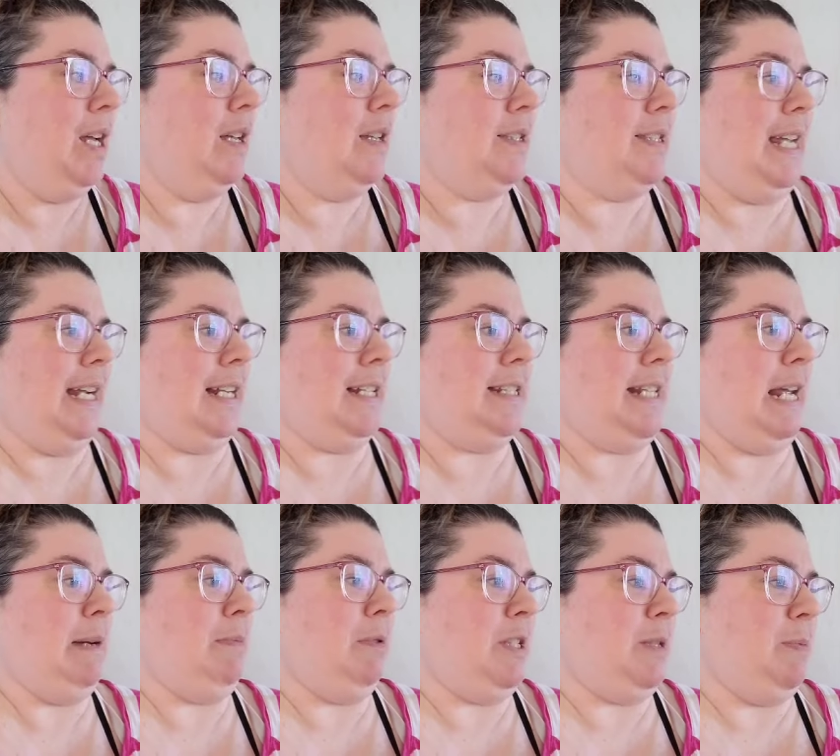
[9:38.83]
six
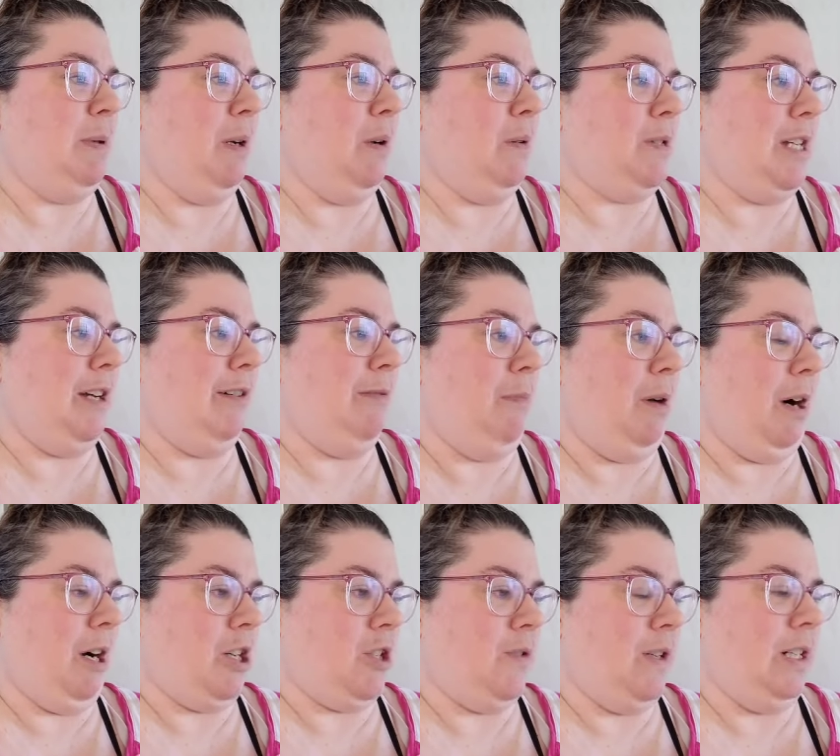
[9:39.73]
tablespoons of
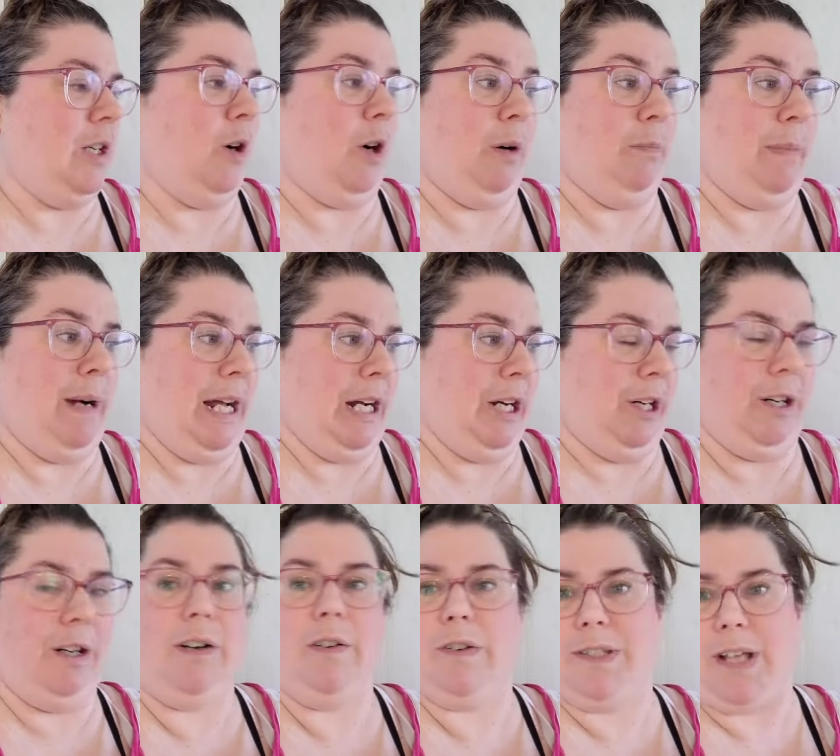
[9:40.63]
margarine or
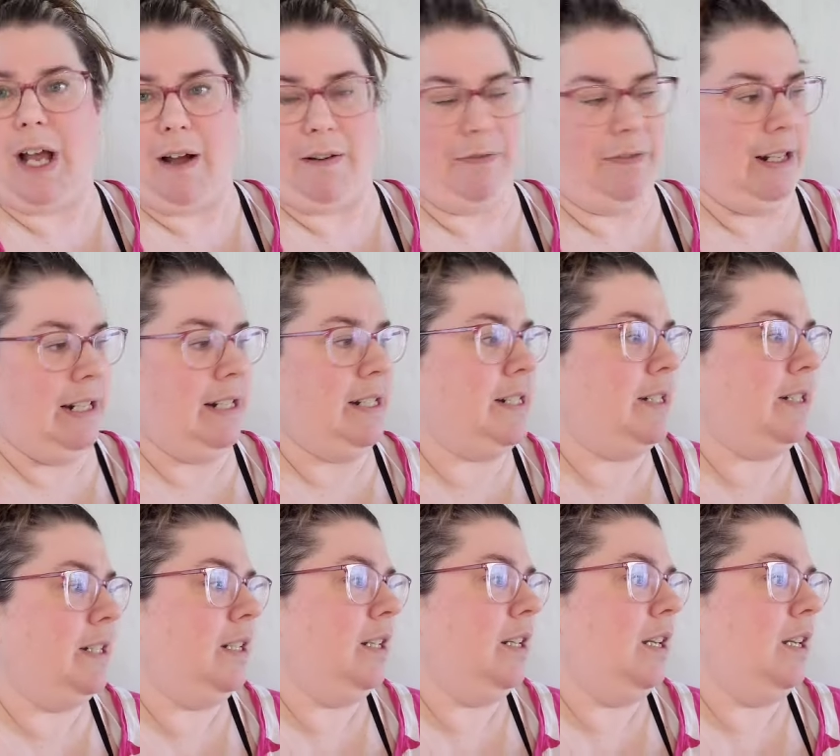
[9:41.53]
butter softened,